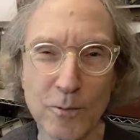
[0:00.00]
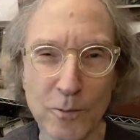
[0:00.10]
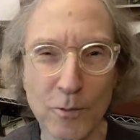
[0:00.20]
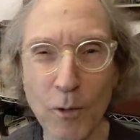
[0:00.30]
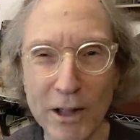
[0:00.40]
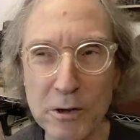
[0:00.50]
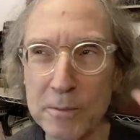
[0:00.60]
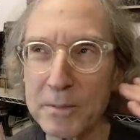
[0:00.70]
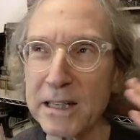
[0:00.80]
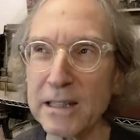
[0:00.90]
While you're
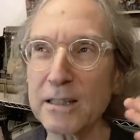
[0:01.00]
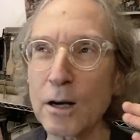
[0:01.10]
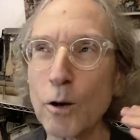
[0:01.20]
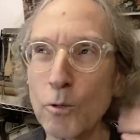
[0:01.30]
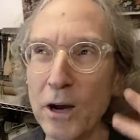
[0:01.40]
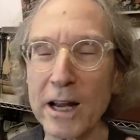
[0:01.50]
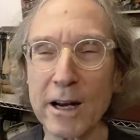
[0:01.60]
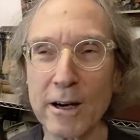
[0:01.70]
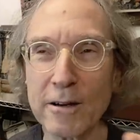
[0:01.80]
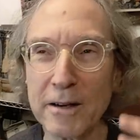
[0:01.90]
being
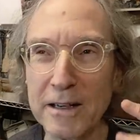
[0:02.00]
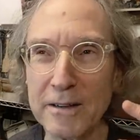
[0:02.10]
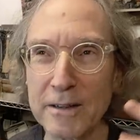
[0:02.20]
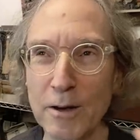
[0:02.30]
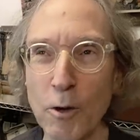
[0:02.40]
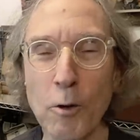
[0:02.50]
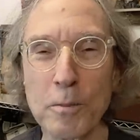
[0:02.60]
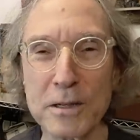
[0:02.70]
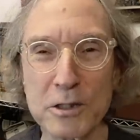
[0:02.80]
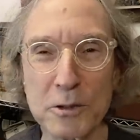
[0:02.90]
aware and
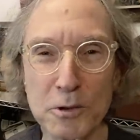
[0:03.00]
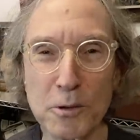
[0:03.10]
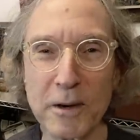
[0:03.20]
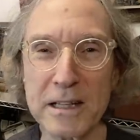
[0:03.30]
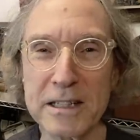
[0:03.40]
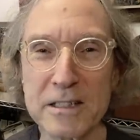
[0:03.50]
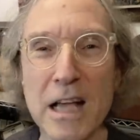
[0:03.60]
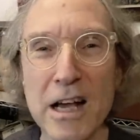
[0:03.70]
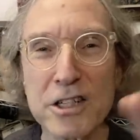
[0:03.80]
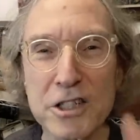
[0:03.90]
open to new ideas,
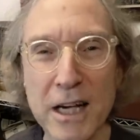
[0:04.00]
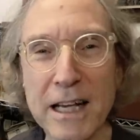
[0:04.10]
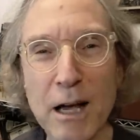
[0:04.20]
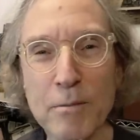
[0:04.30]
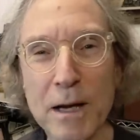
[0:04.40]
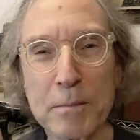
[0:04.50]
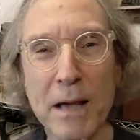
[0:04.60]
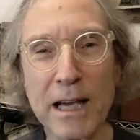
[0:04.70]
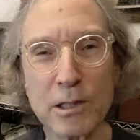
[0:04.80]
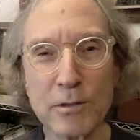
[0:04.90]
check out my
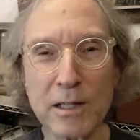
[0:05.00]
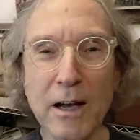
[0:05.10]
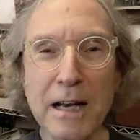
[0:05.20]
Patreon